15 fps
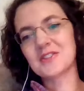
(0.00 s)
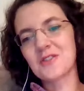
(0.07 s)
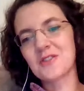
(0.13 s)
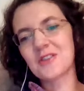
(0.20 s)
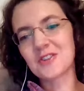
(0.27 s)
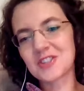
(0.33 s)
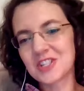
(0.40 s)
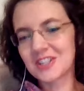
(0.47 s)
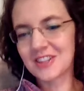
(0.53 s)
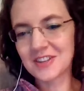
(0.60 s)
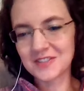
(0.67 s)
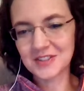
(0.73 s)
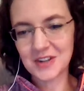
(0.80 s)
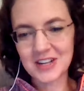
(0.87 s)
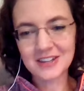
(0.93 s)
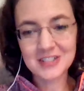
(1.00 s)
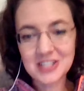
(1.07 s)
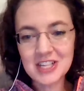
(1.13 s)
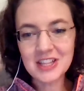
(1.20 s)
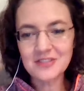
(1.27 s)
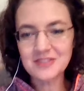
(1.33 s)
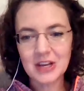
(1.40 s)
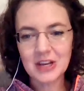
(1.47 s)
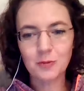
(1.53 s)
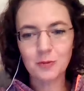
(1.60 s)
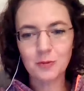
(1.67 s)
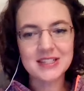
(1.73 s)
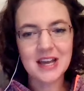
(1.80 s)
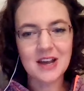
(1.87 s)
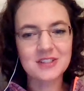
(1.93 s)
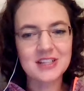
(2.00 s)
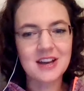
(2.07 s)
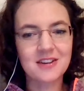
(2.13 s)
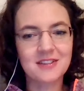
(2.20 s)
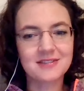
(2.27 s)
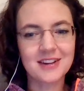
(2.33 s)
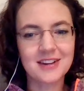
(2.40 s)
know, she lives like right downtown, right?